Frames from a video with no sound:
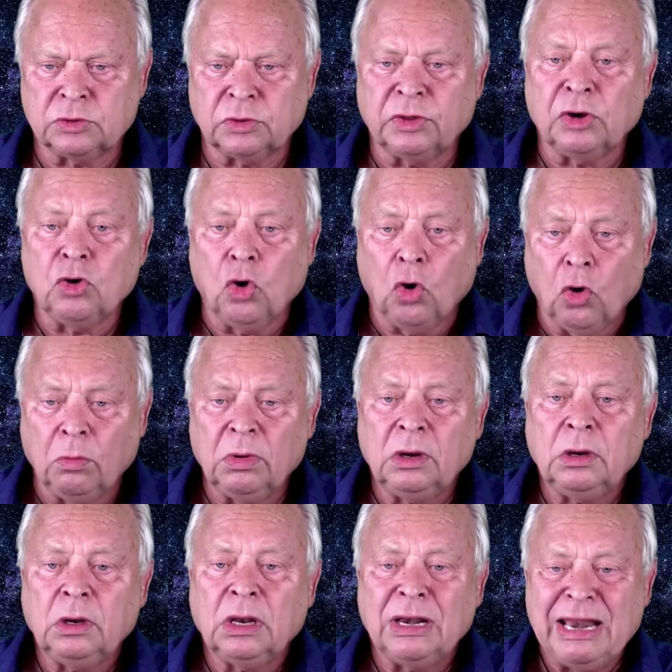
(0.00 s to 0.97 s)
So the
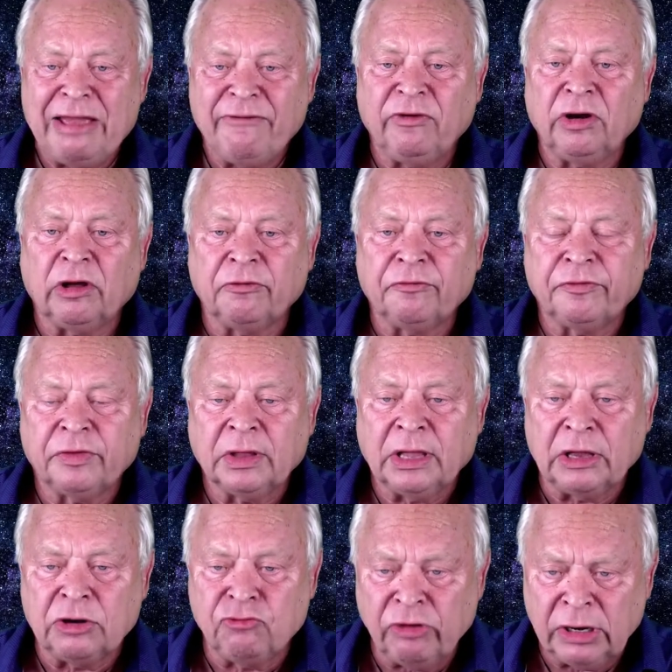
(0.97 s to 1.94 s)
normal level of
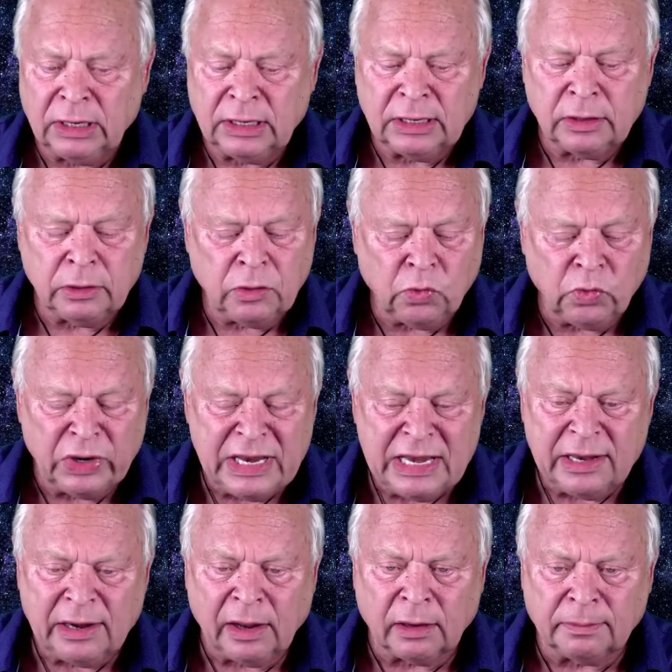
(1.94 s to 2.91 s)
adrenaline we
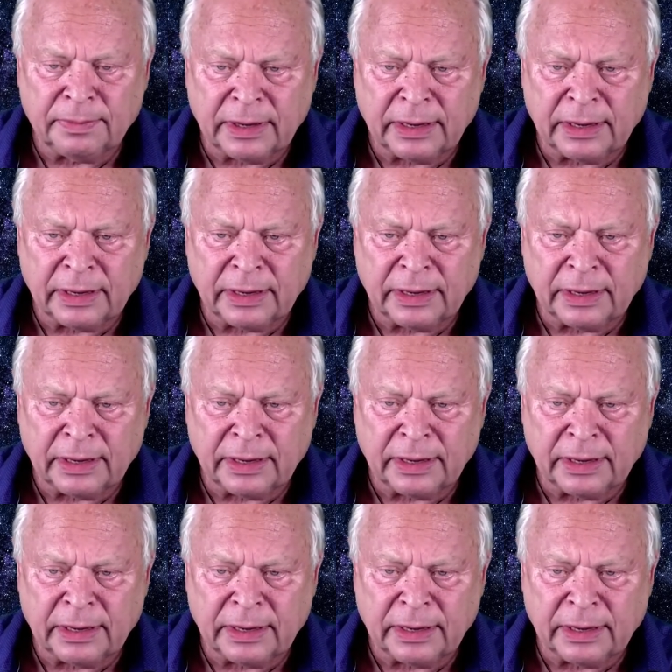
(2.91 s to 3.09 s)
need in our